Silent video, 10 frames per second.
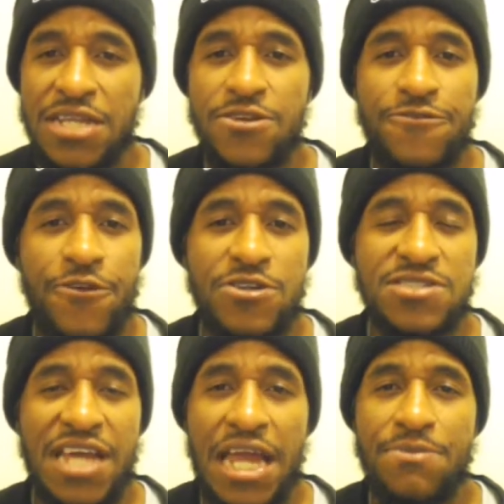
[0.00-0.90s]
The first
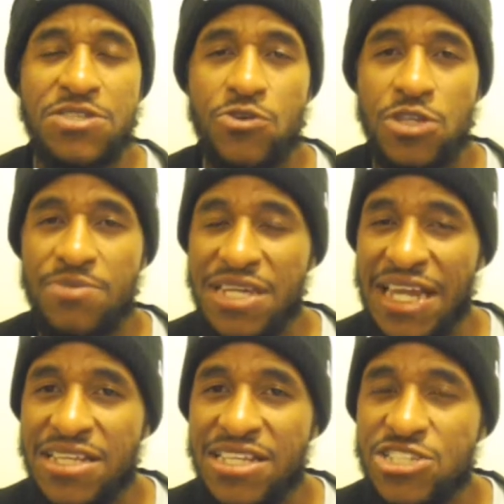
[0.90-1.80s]
game is going to be
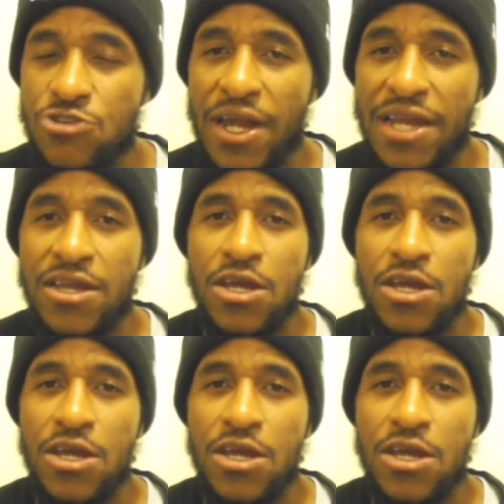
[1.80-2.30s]
in Detroit,